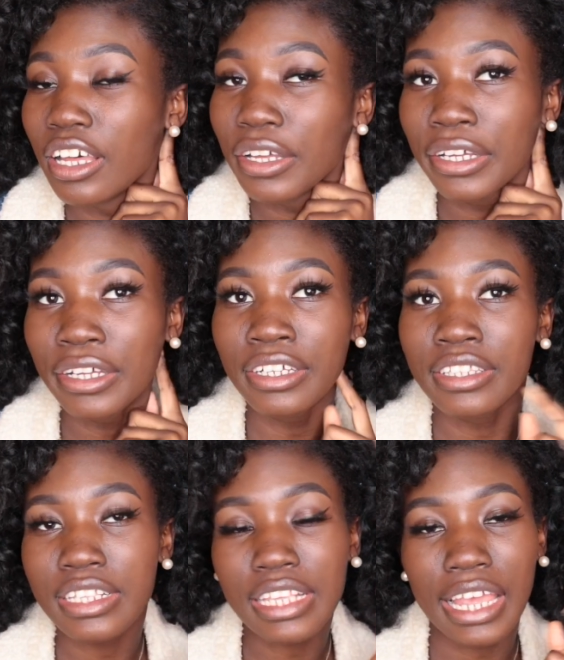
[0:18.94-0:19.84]

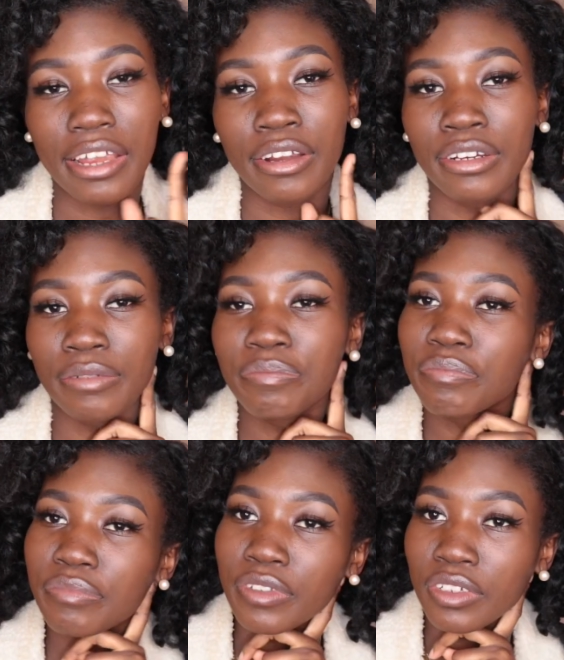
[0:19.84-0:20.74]
this hair
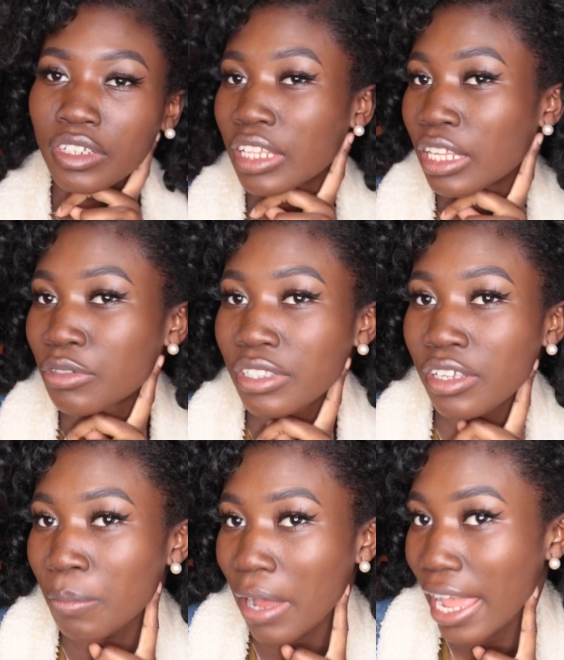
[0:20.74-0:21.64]
that you see
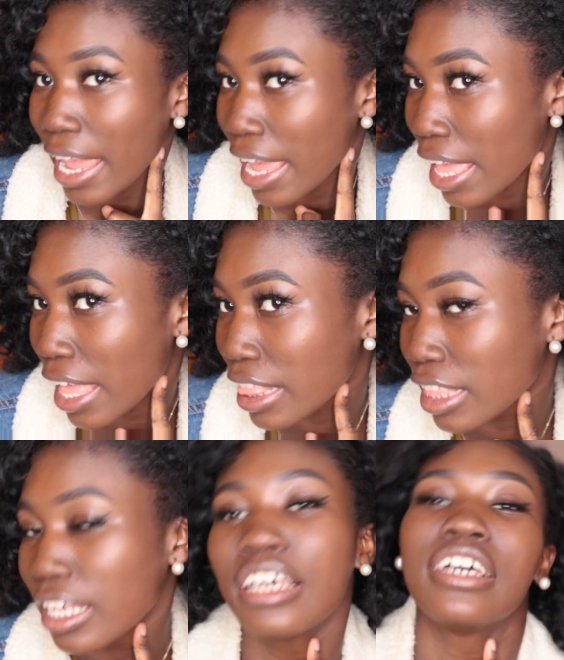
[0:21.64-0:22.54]
on my head,
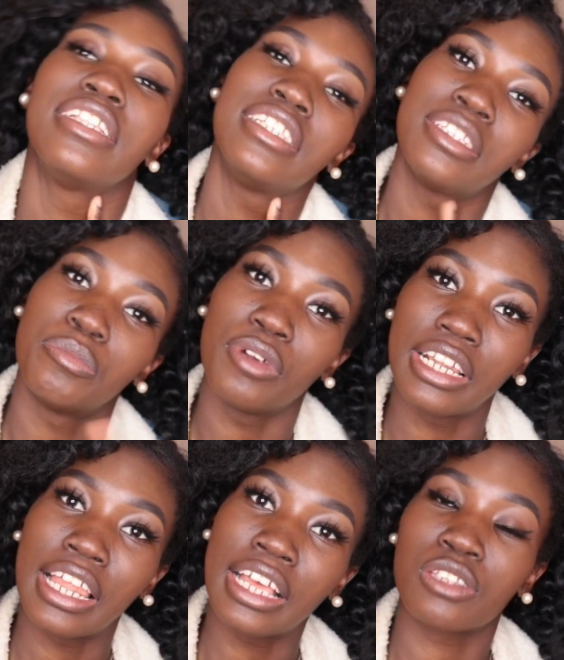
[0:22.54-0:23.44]
this
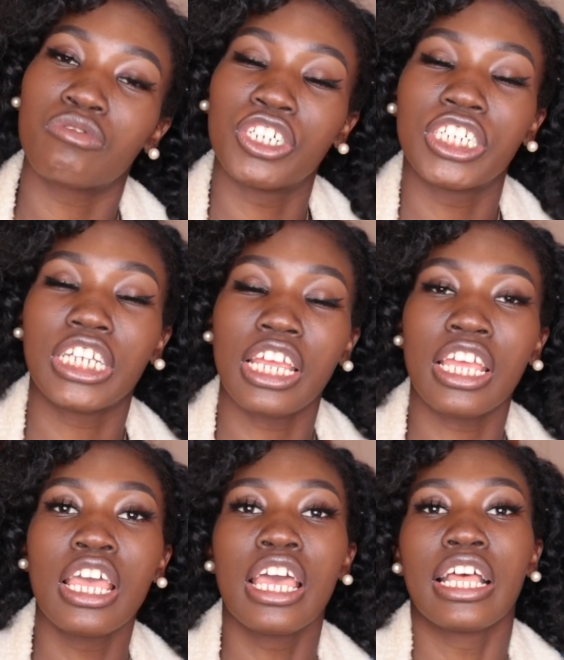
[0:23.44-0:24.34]
braidless
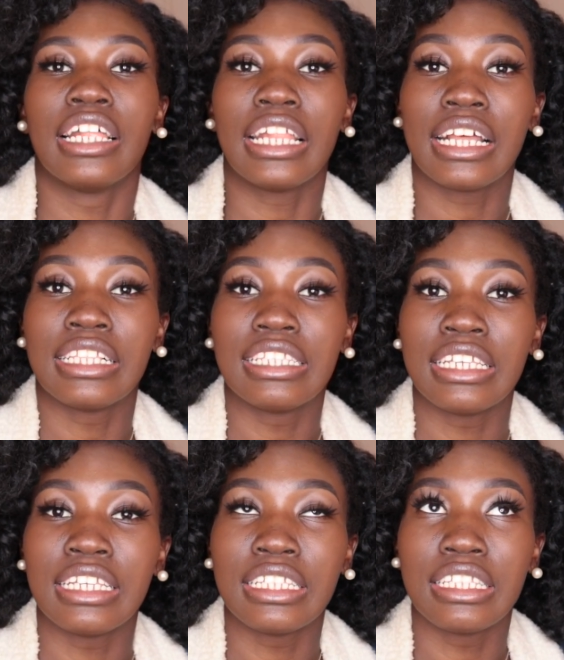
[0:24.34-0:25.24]
crochet that I
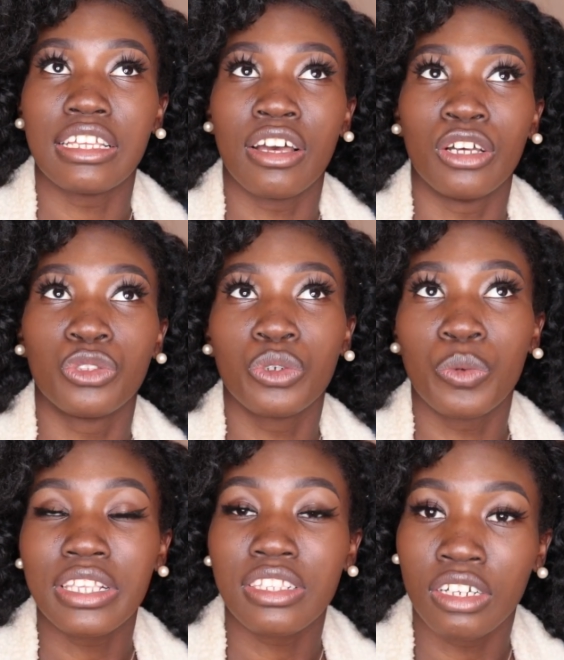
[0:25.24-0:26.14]
did 2
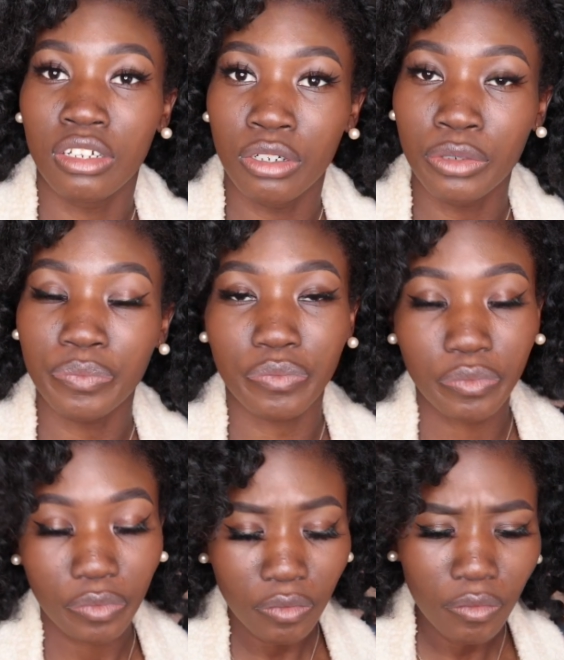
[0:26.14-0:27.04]
weeks ago.
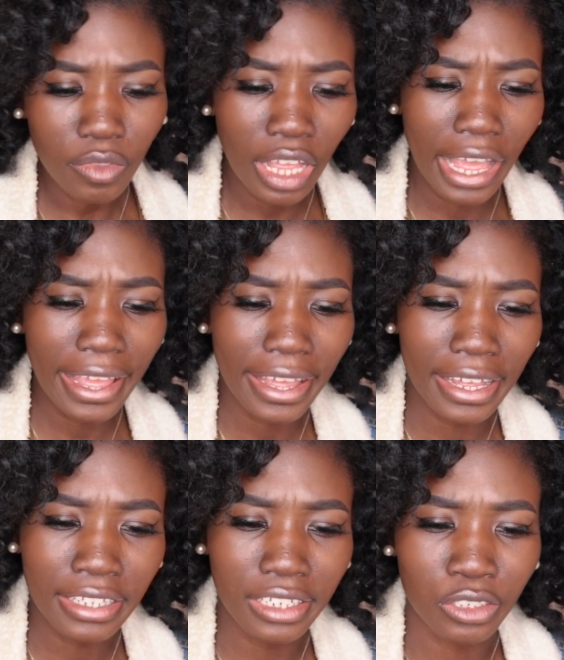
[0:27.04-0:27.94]

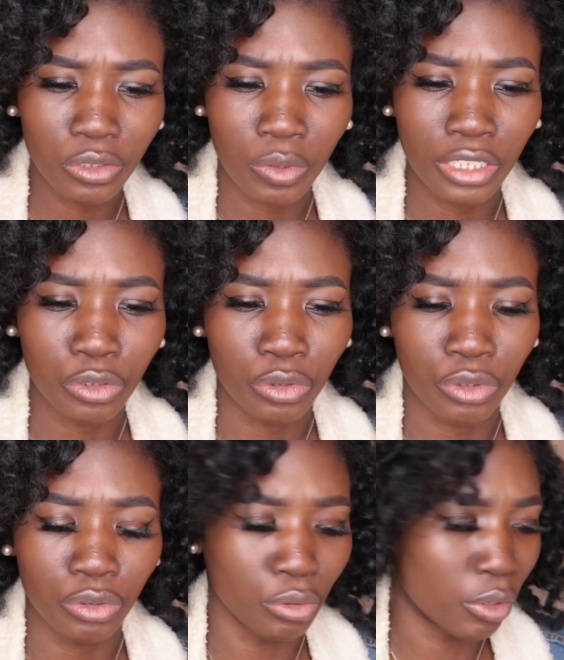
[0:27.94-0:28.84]
And I just wanted to
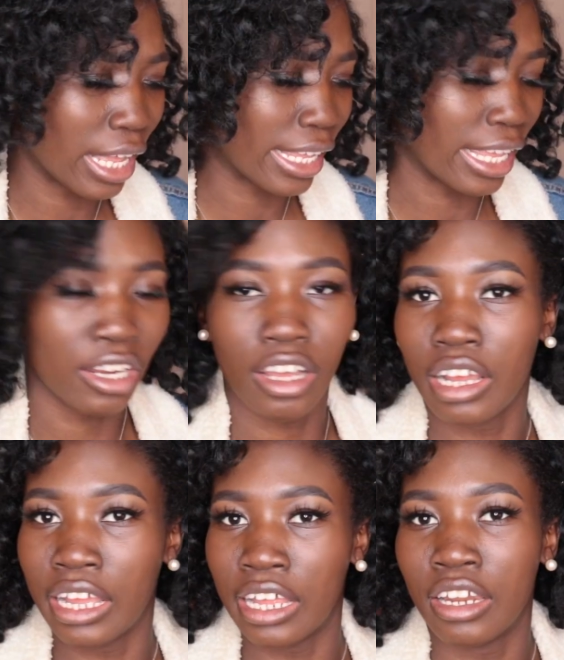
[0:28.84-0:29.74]
do like an
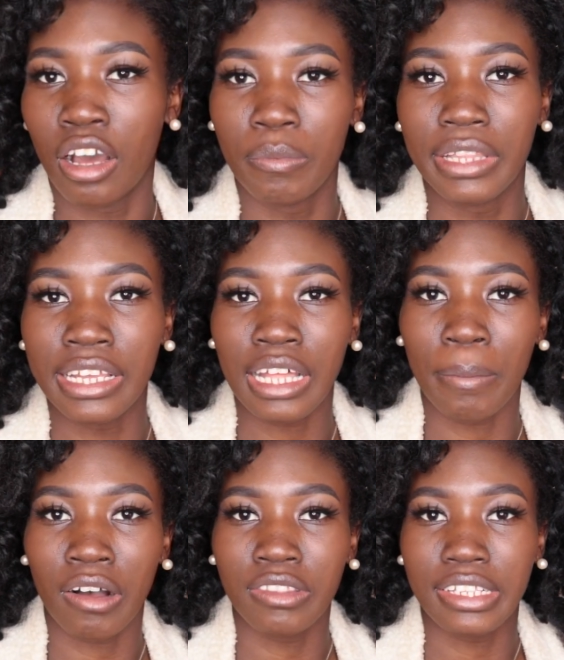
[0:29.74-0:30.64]
update
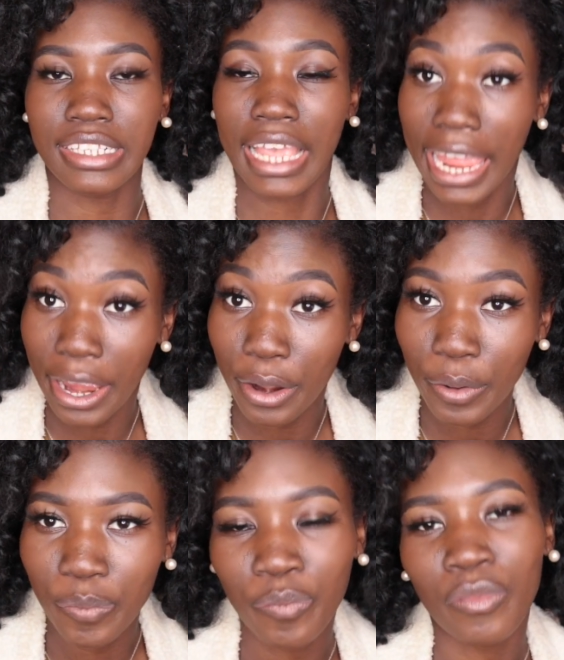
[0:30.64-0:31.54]
about this
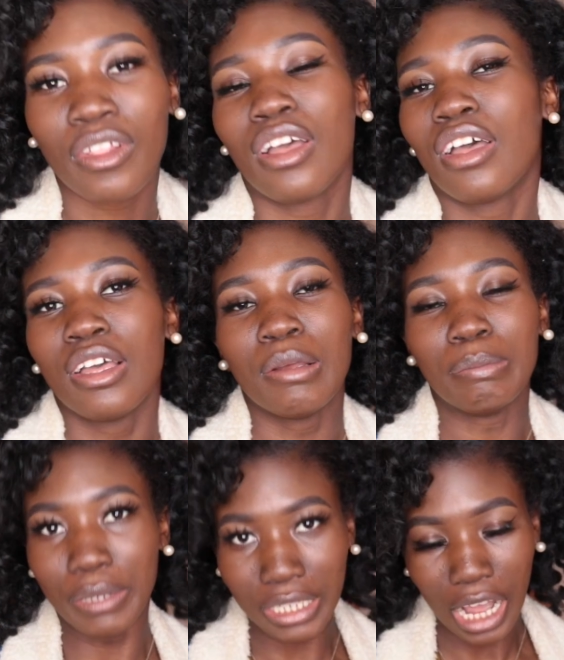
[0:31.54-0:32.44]
hair
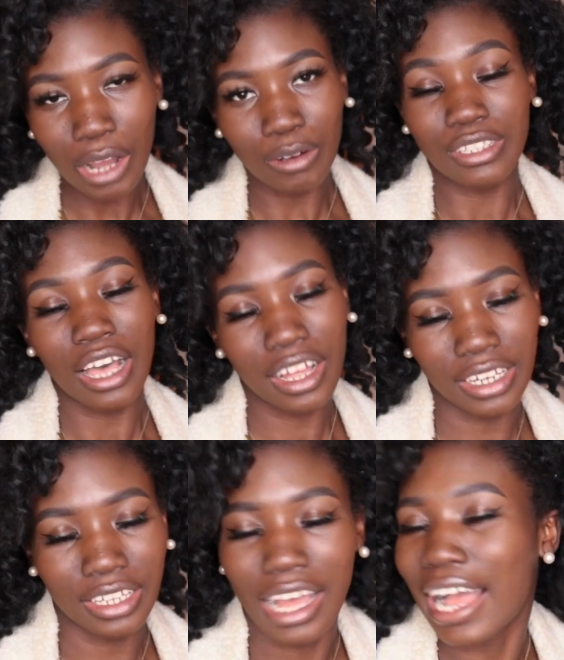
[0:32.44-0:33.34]
because
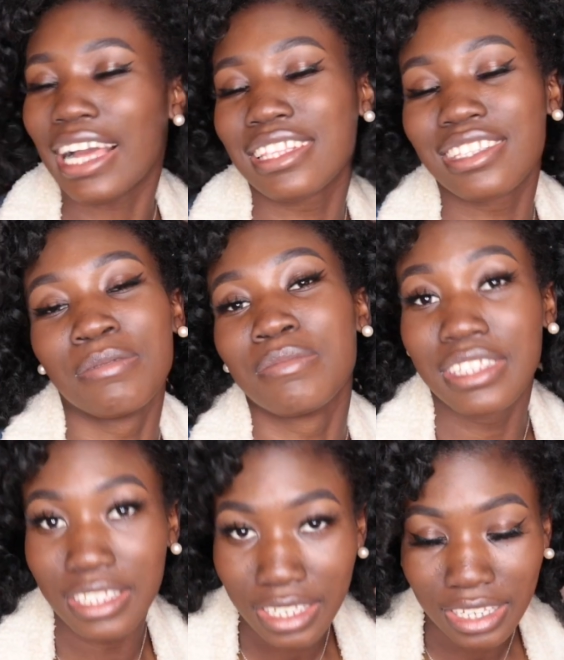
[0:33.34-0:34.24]
honey, I got some
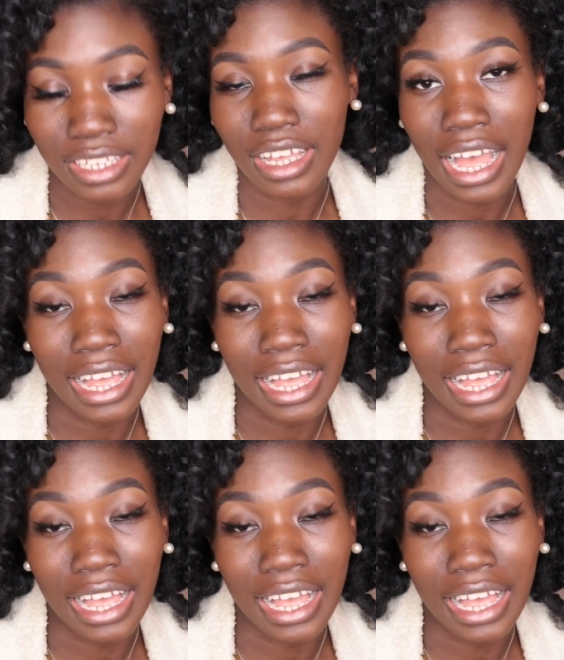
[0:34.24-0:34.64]
tea